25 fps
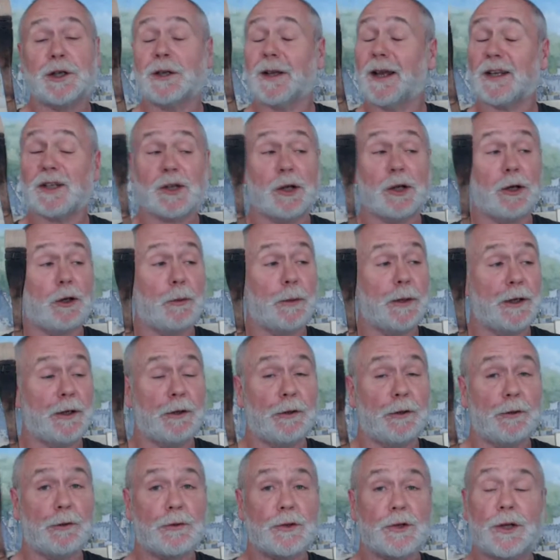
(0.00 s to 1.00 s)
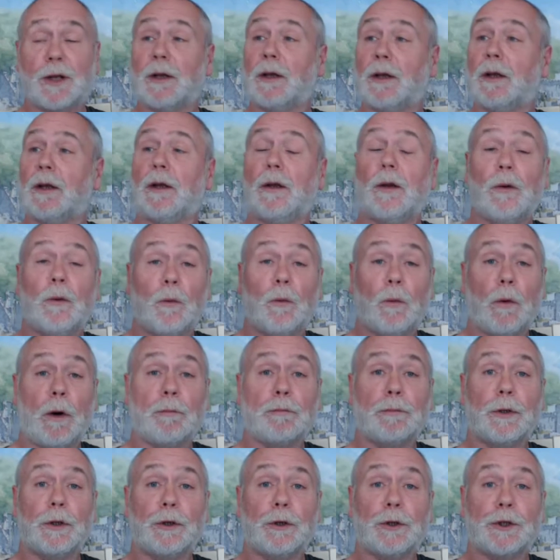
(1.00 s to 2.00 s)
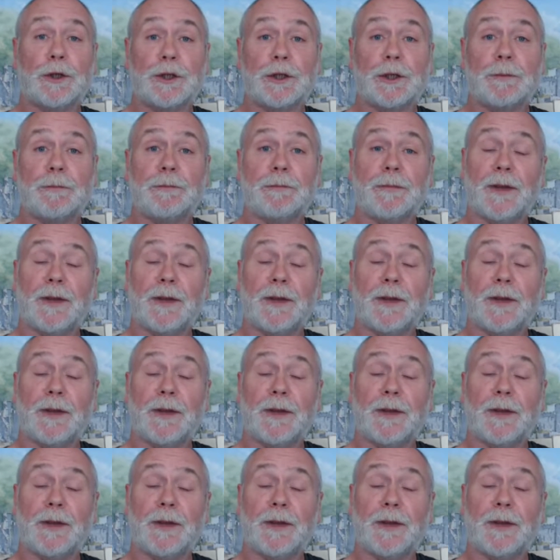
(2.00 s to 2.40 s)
That's all we use, one brush.